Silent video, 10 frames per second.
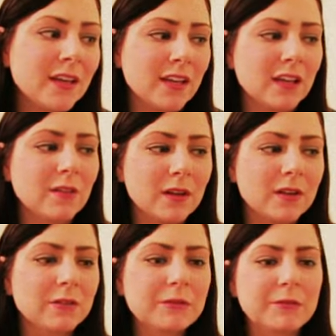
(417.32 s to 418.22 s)
And I
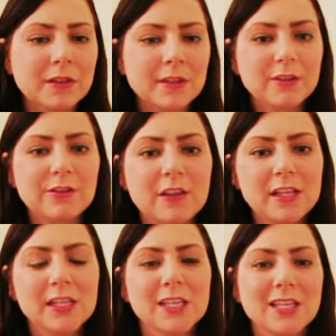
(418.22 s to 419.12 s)
love like the
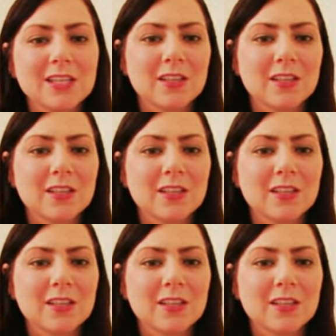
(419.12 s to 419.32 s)
chainy